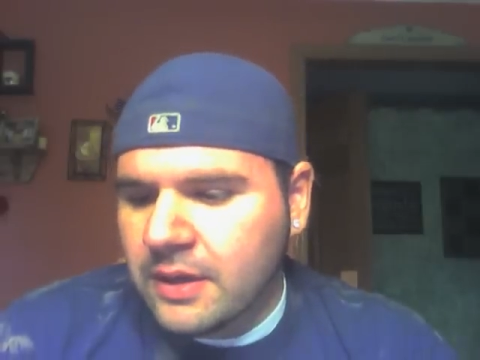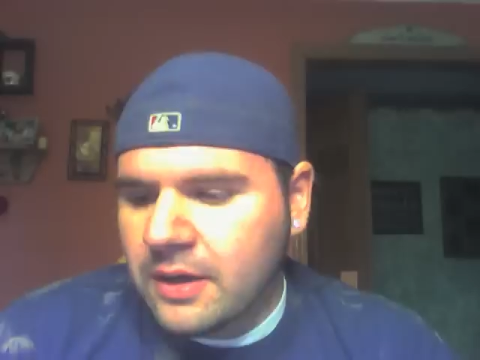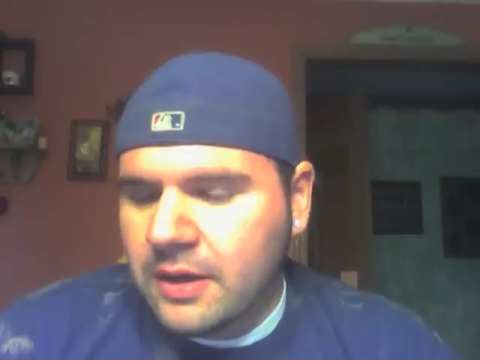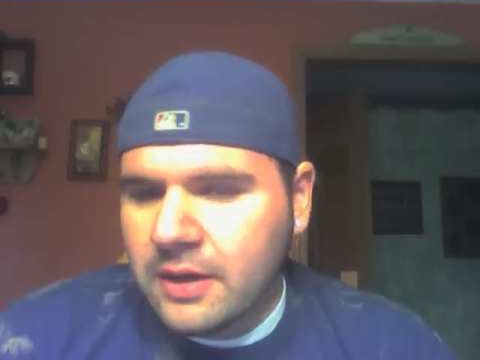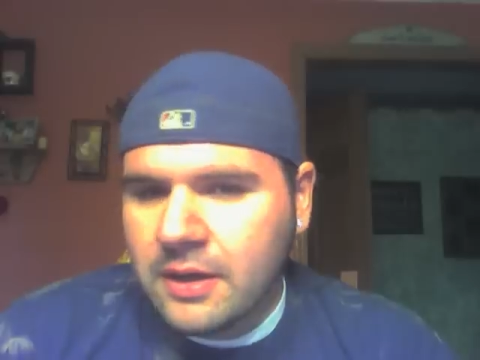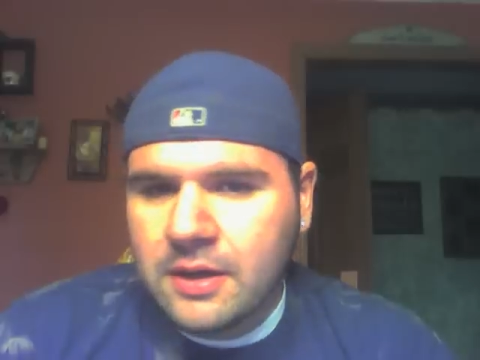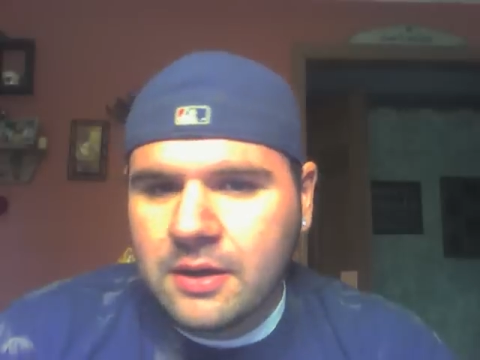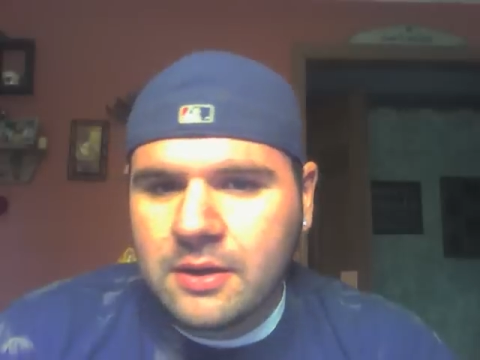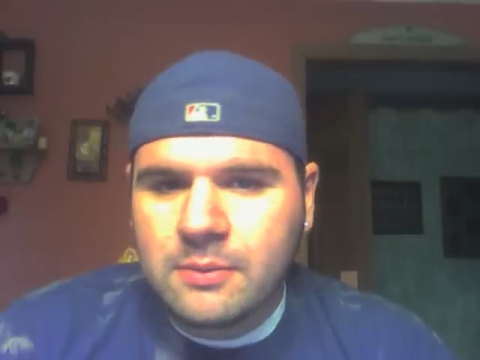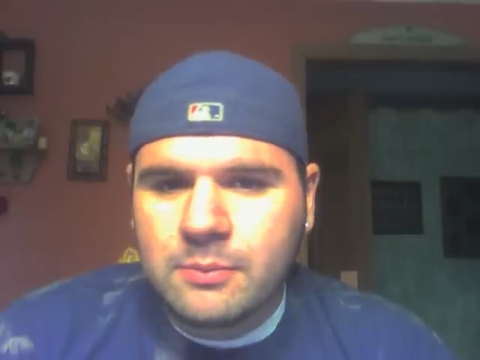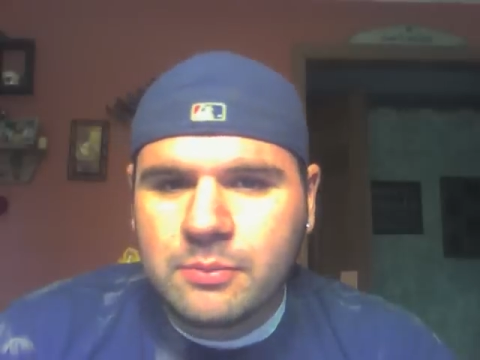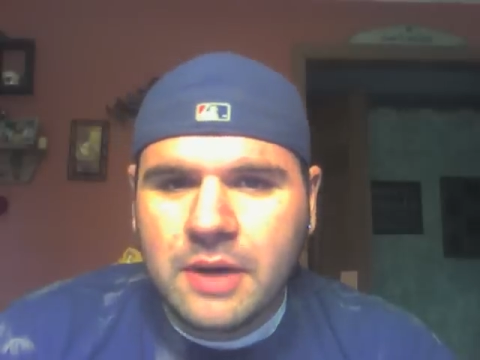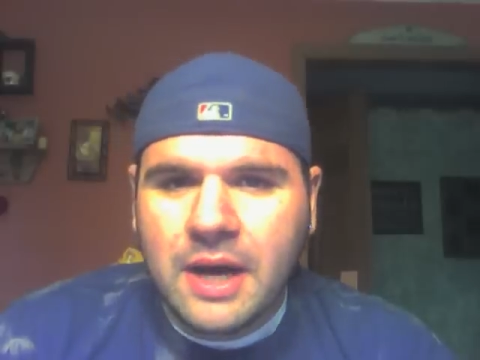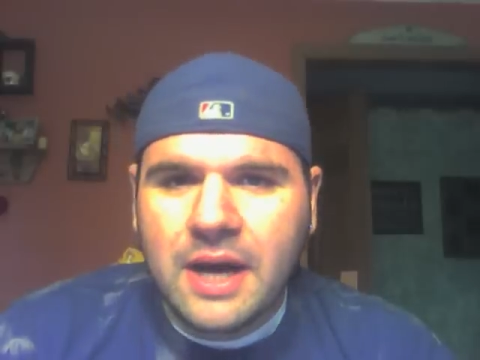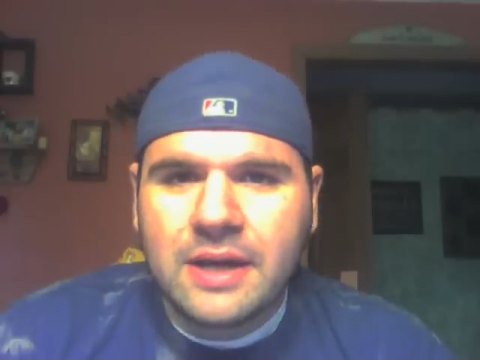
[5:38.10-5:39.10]

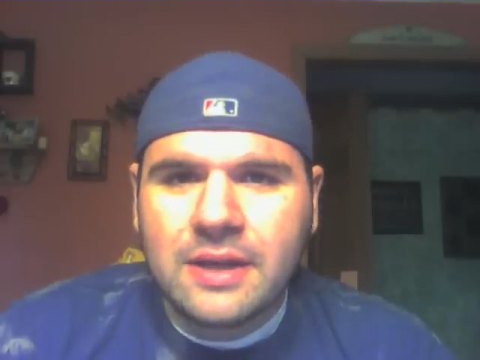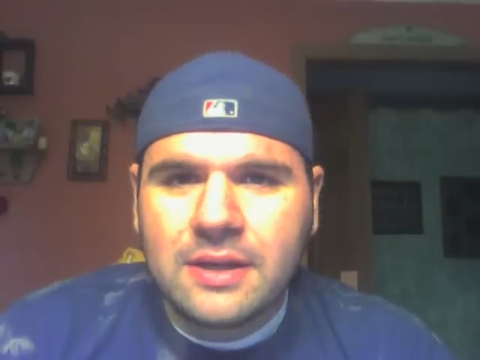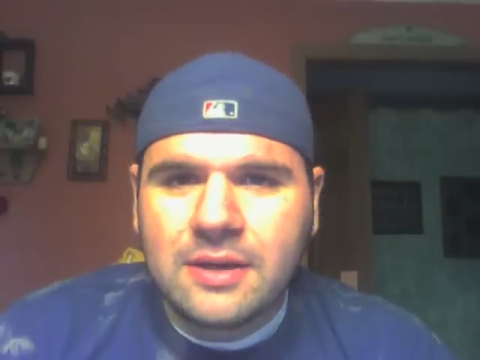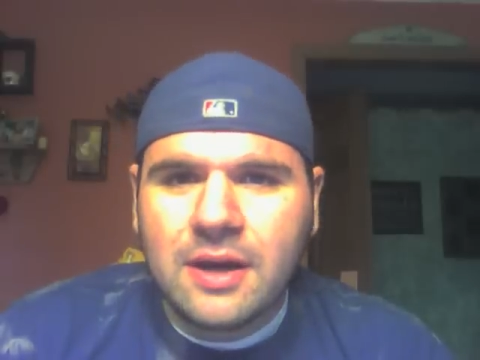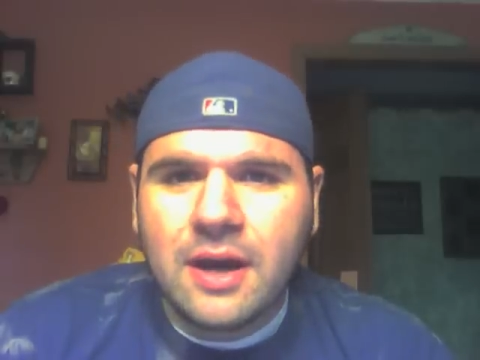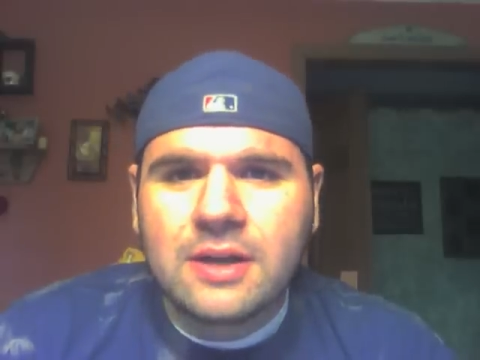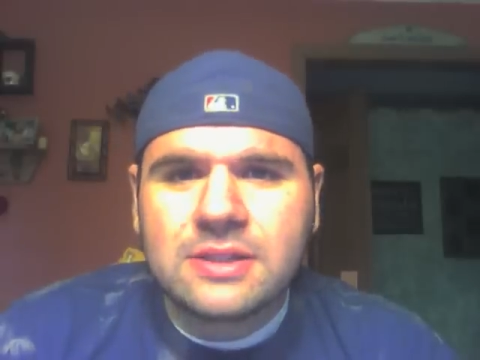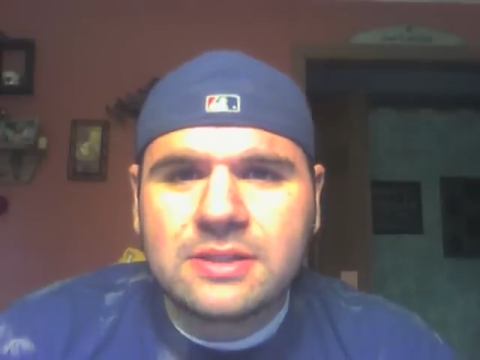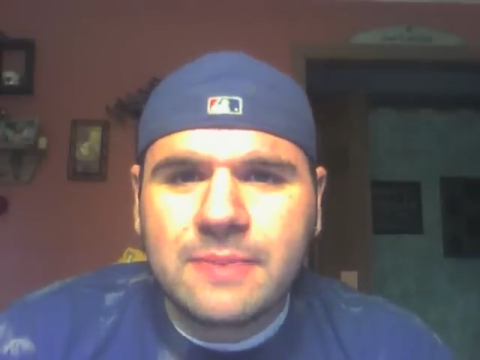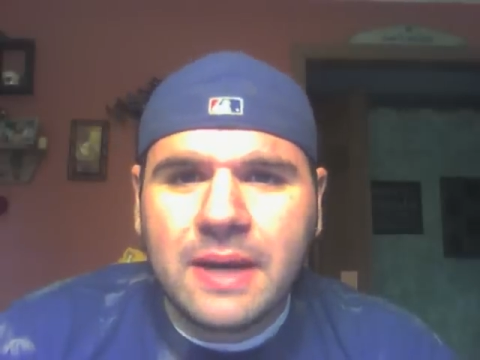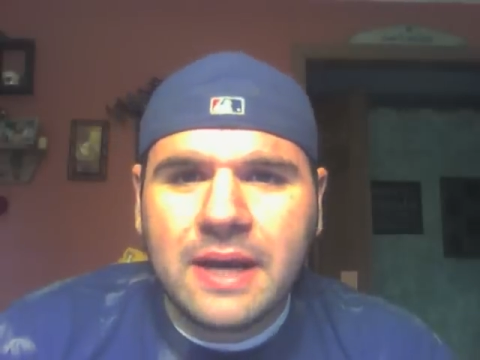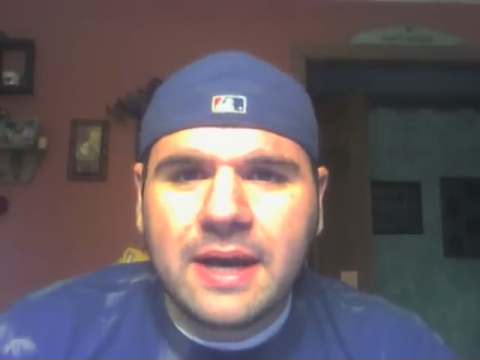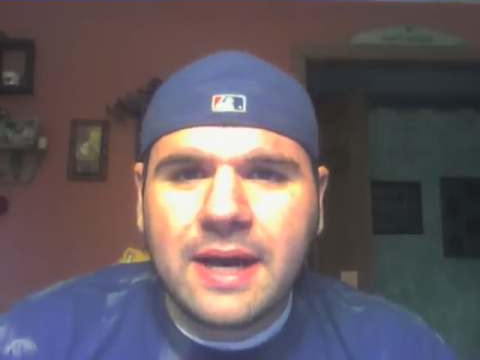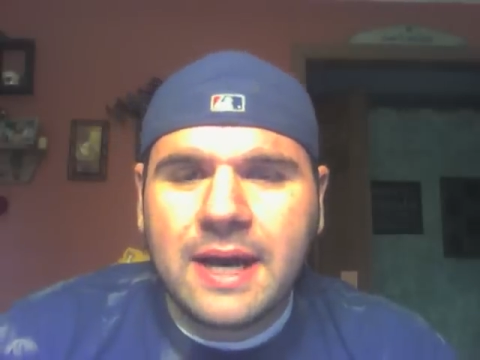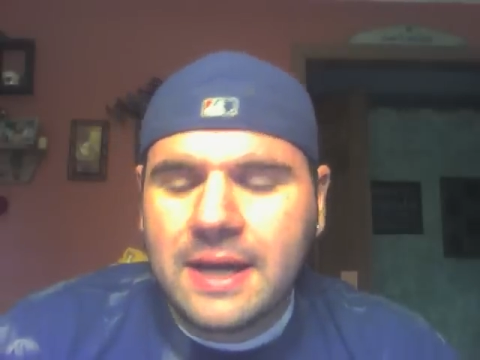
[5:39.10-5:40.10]
Um, Brian lost
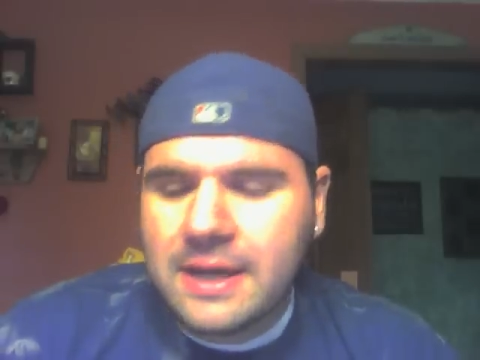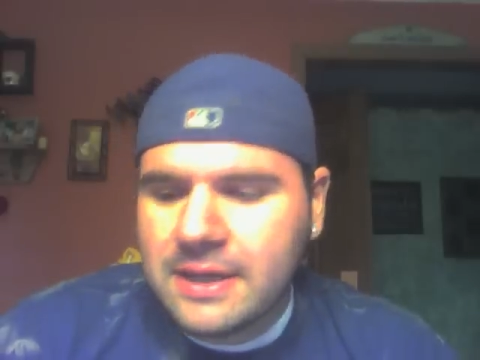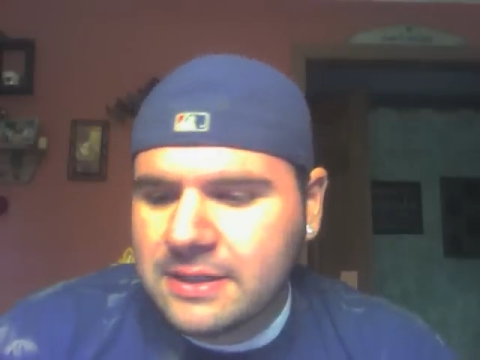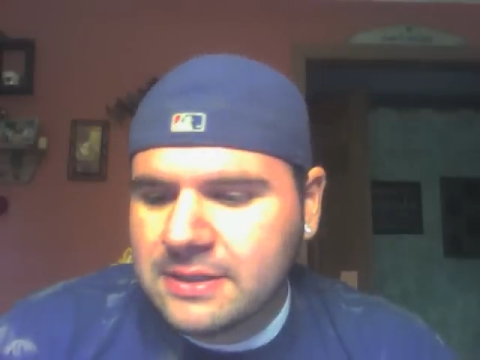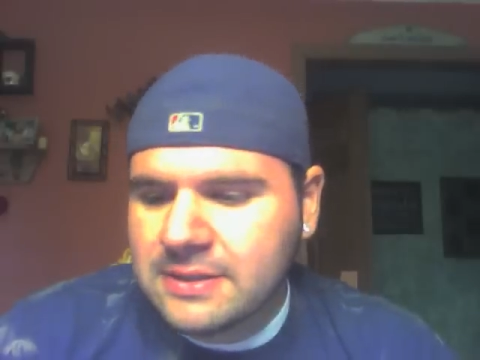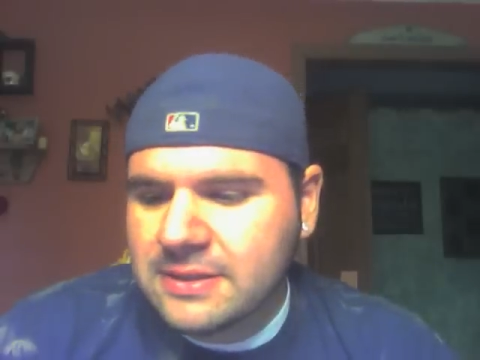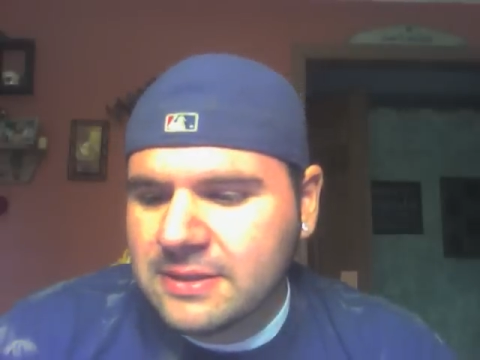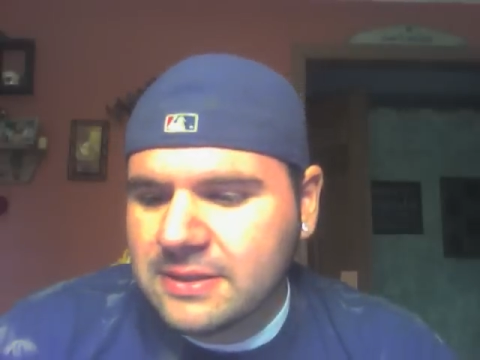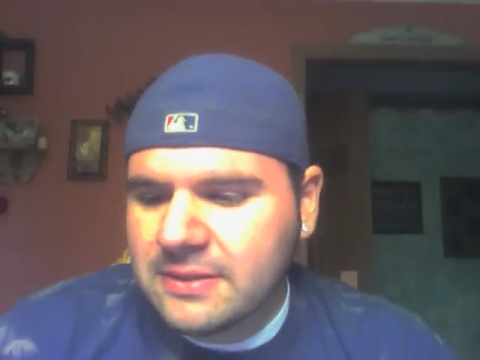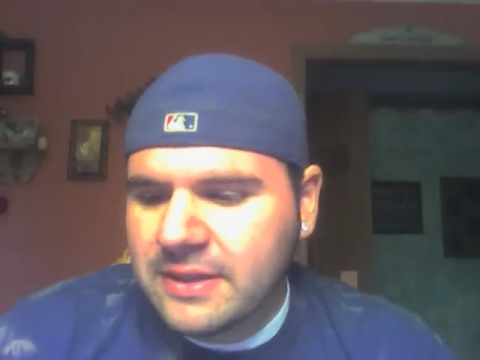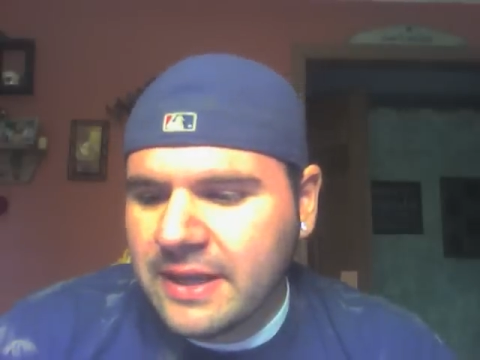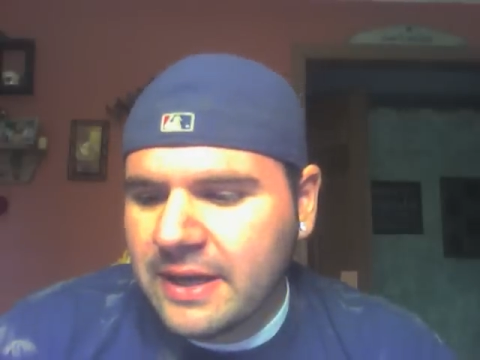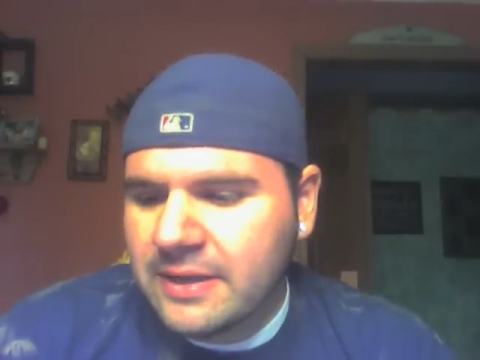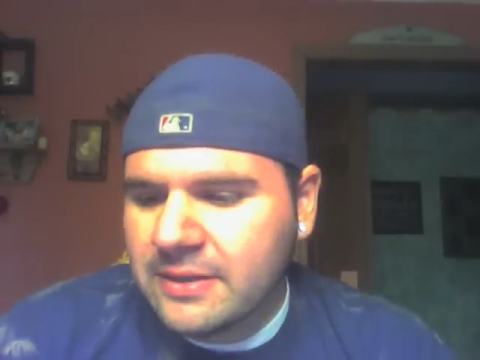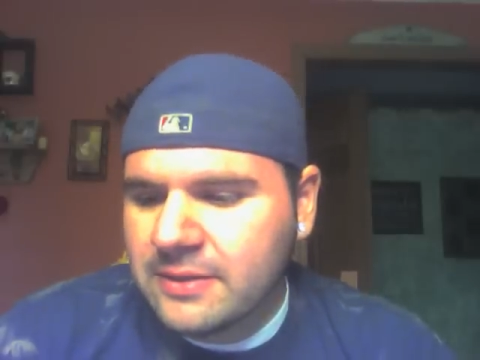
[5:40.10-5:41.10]
my eyes
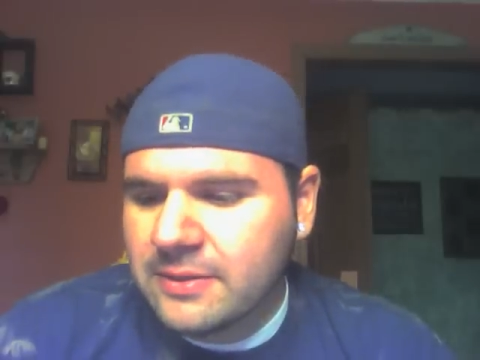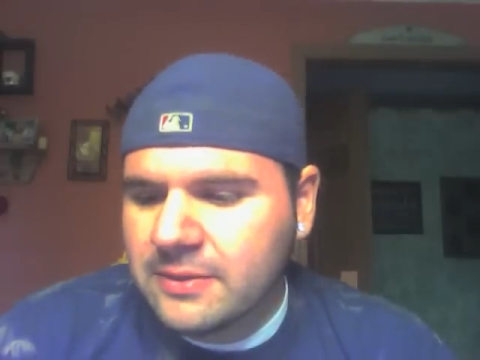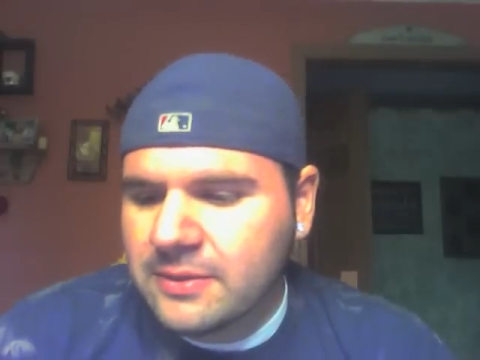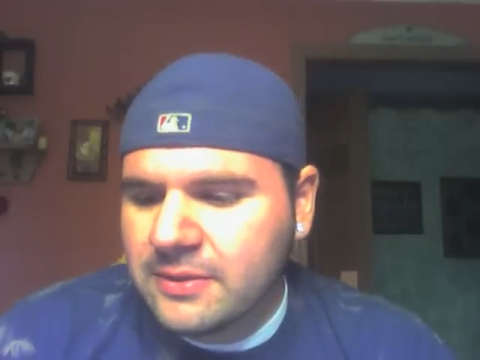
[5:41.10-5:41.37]
that